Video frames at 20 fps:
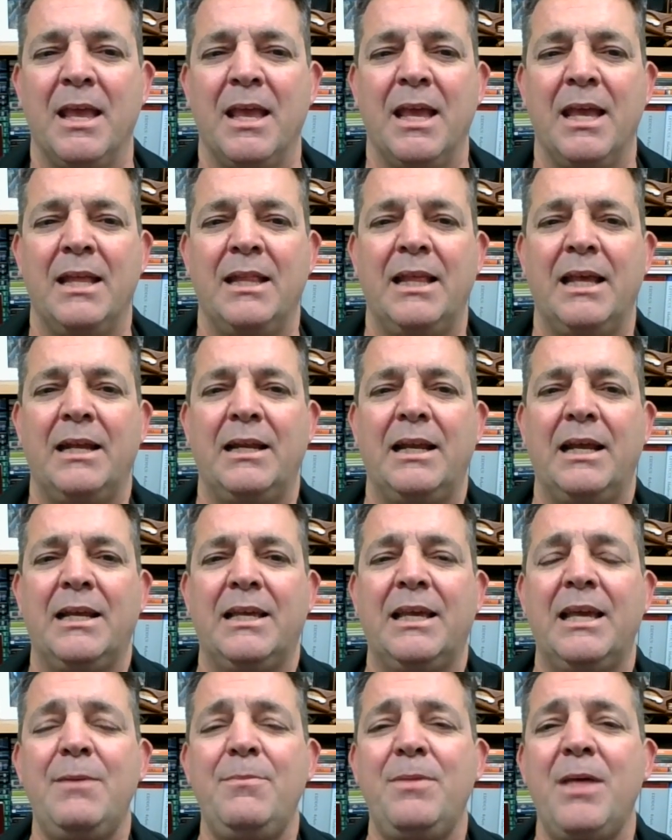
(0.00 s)
it? Now,
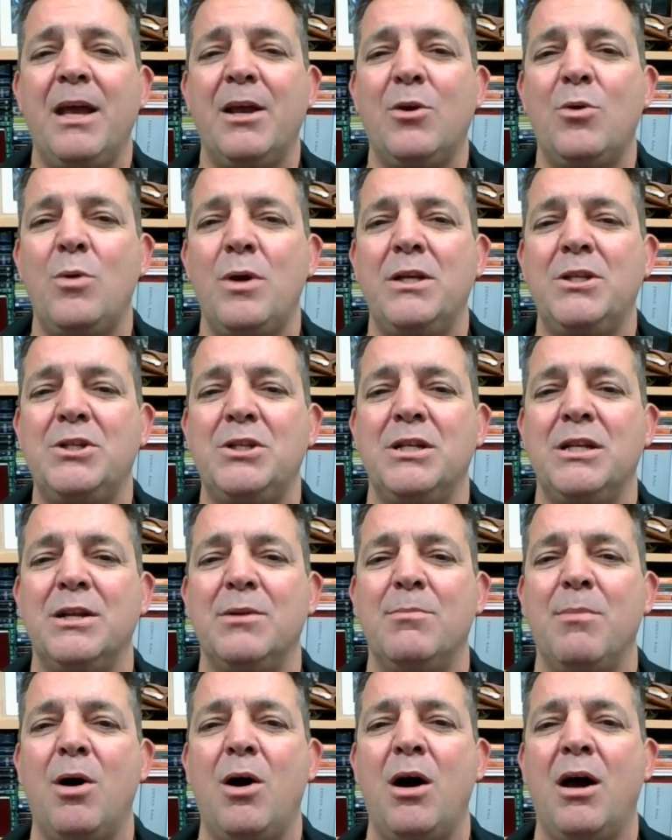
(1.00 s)
keep that question in
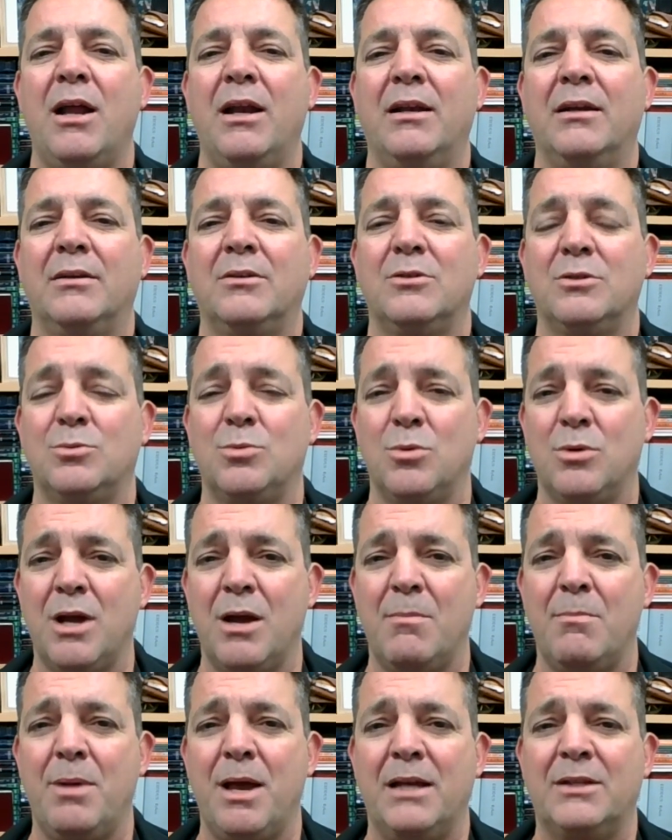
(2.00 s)
mind, because we'll
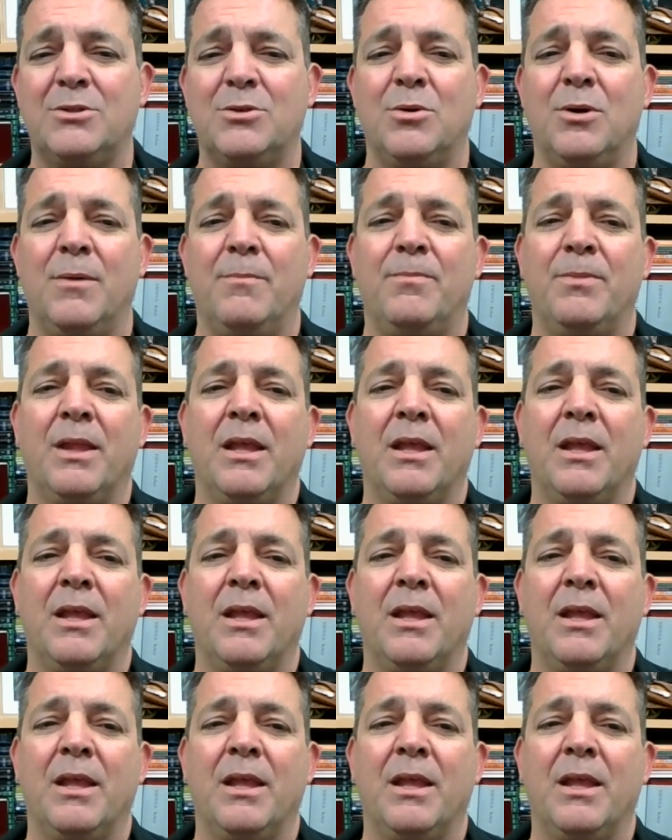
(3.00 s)
come back to it.